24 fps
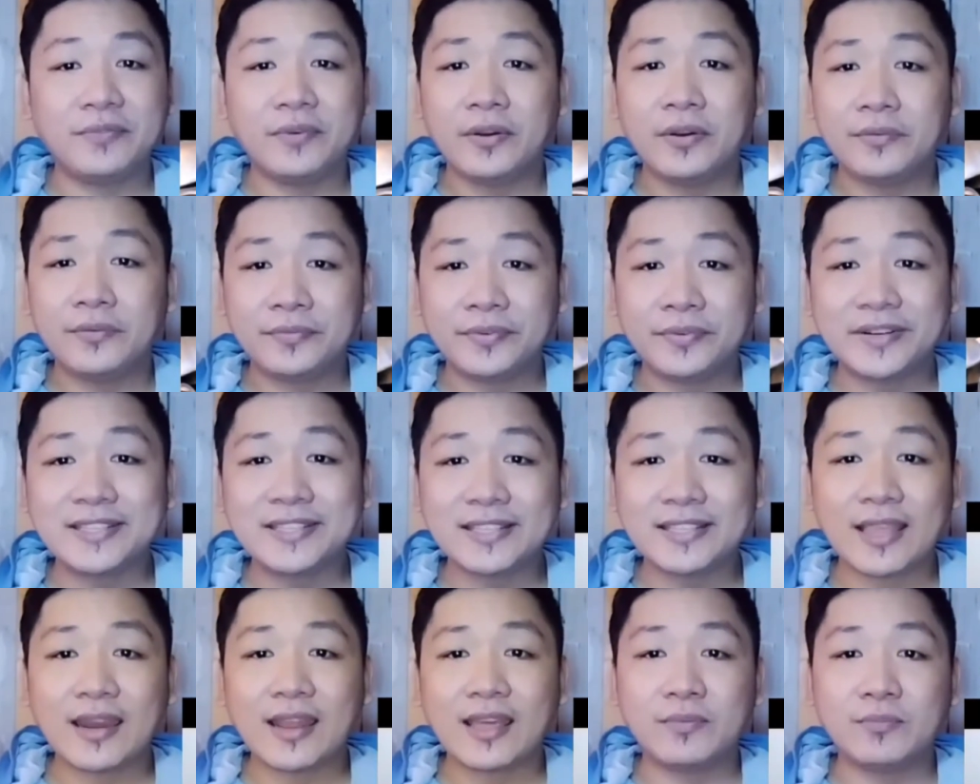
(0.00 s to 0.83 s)
first
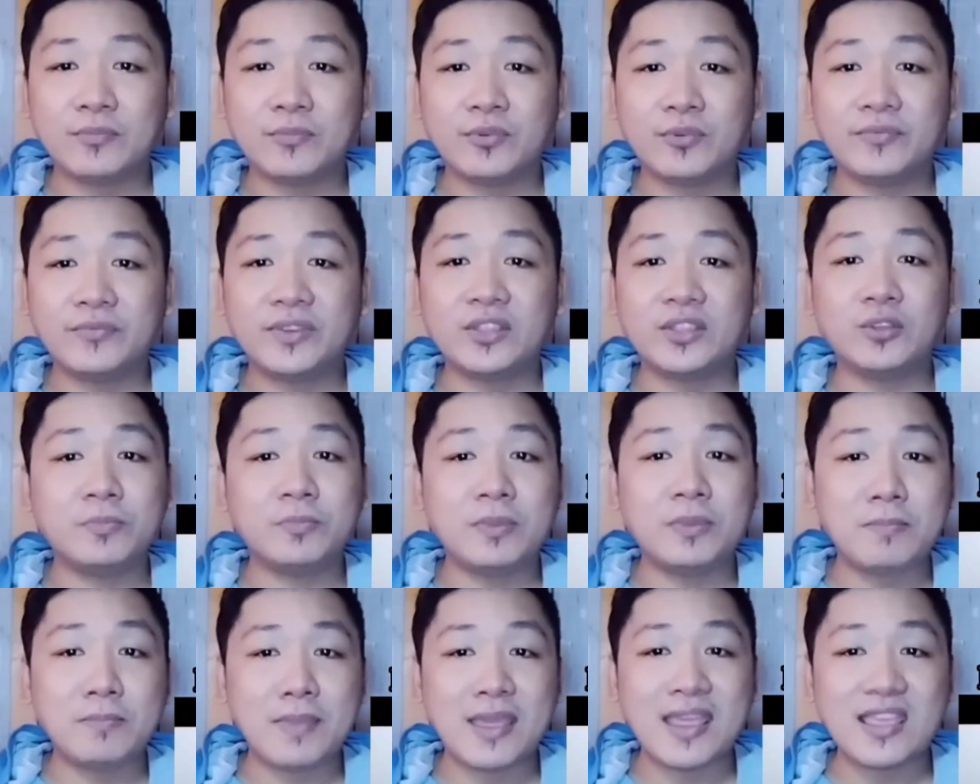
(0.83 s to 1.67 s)
Kannada movie to be
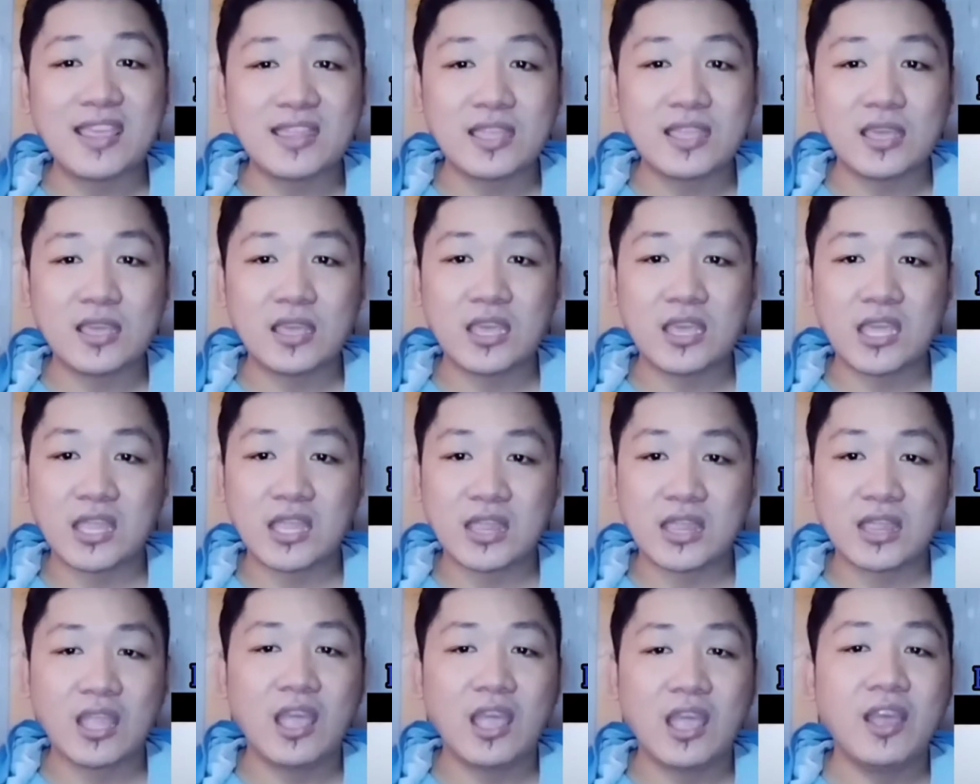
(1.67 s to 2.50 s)
made in
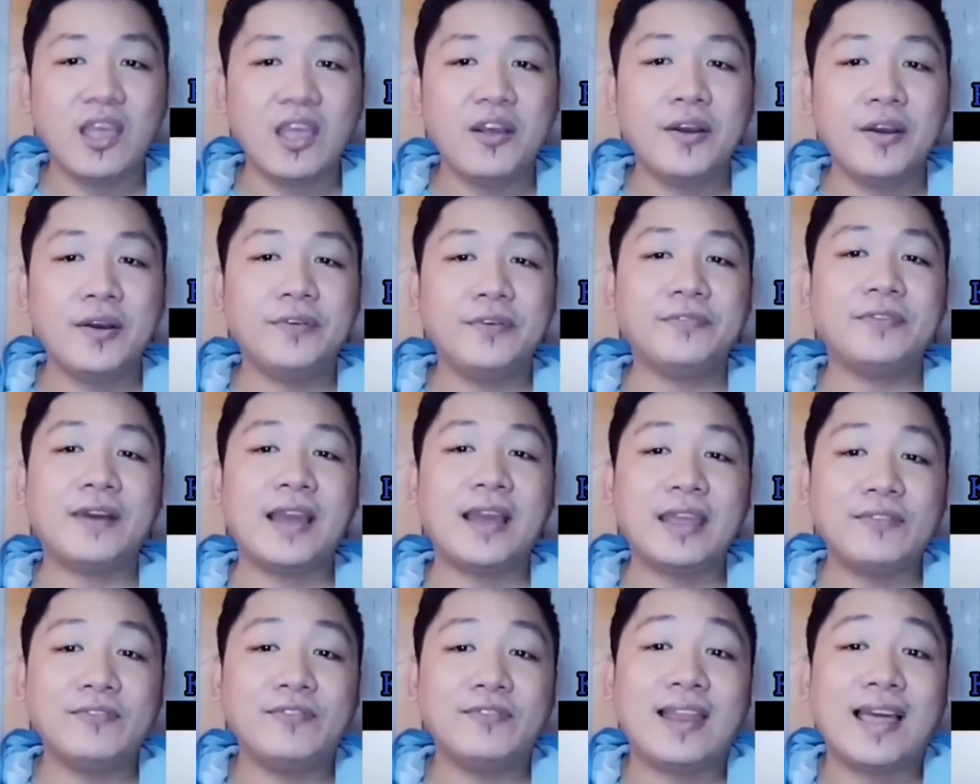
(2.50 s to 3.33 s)

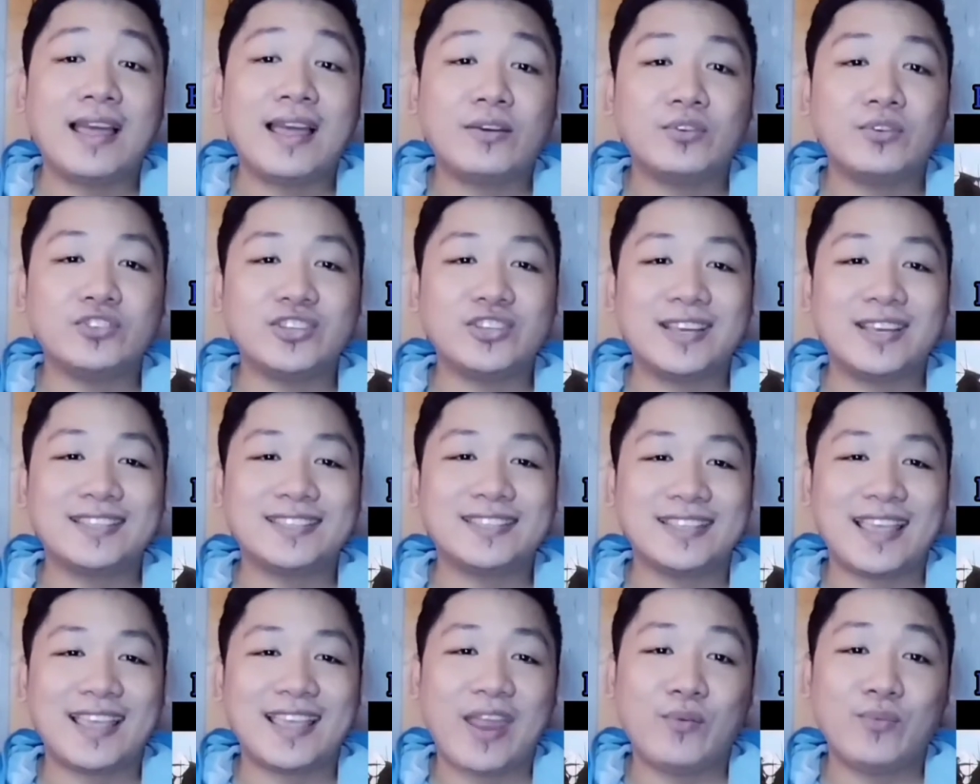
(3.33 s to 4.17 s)
5 languages
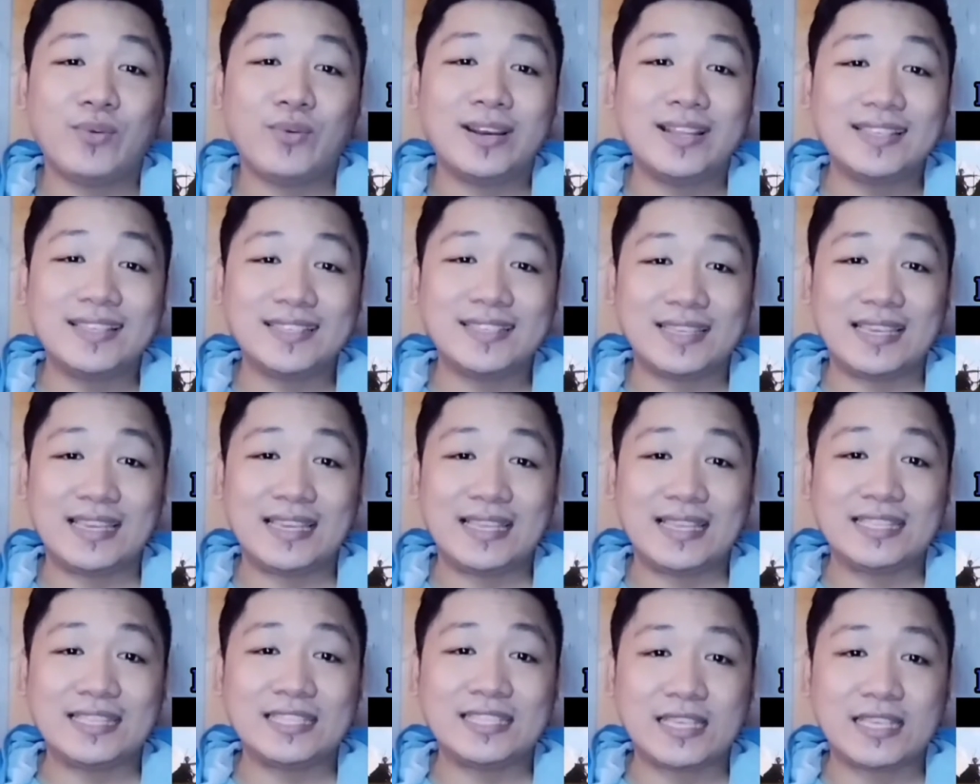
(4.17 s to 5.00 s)
and released in
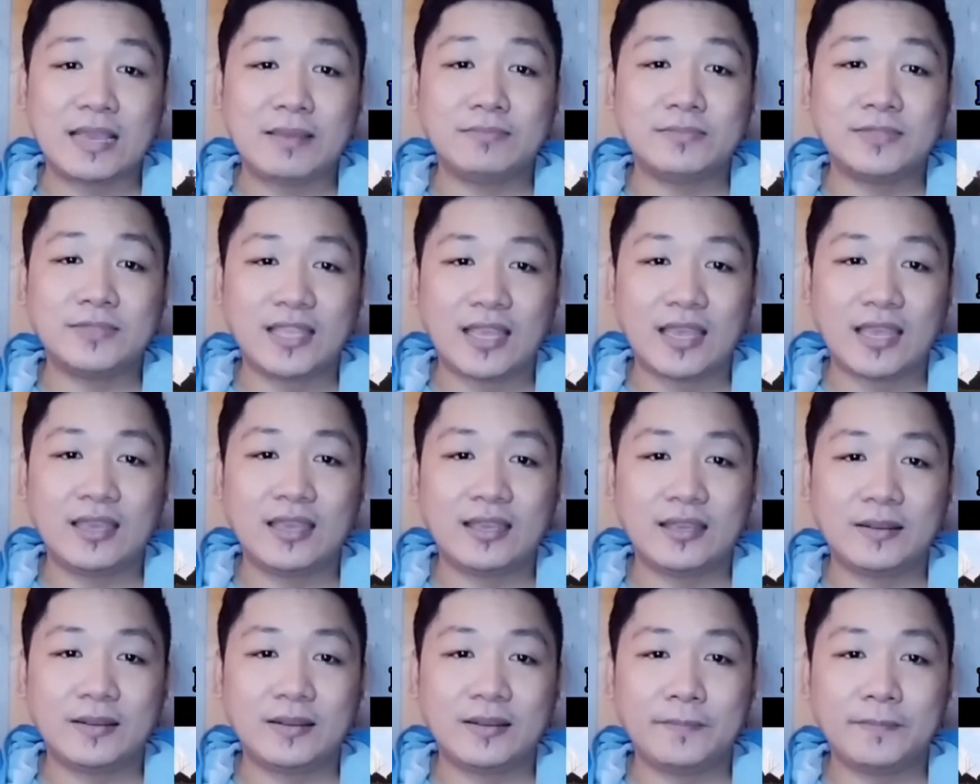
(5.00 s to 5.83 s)
same day.
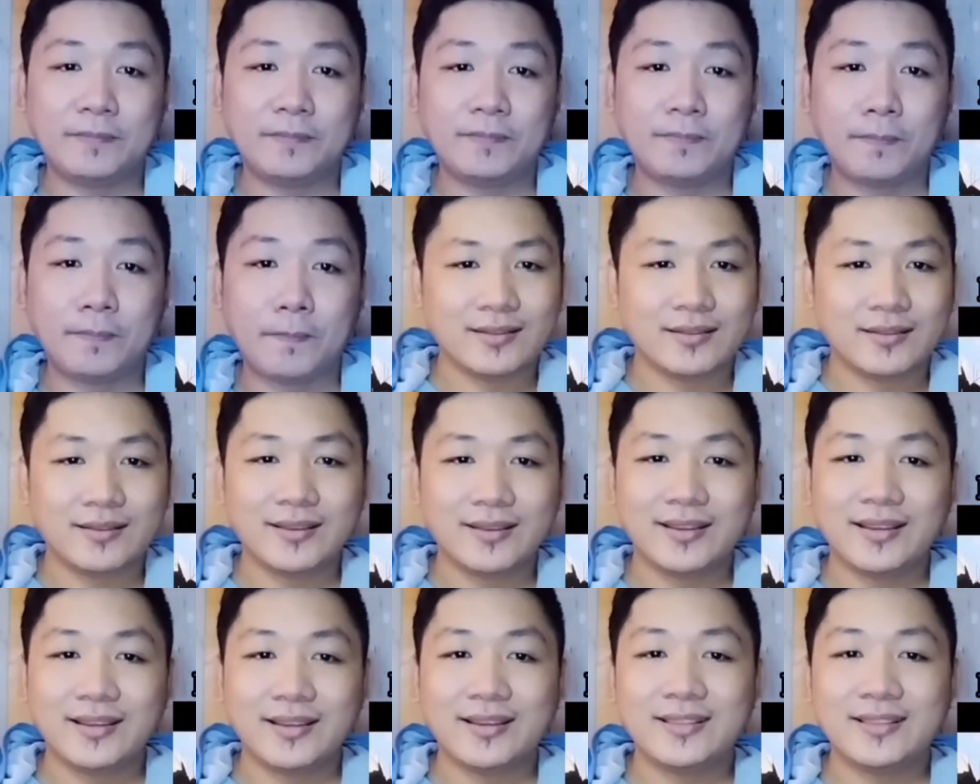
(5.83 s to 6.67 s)
The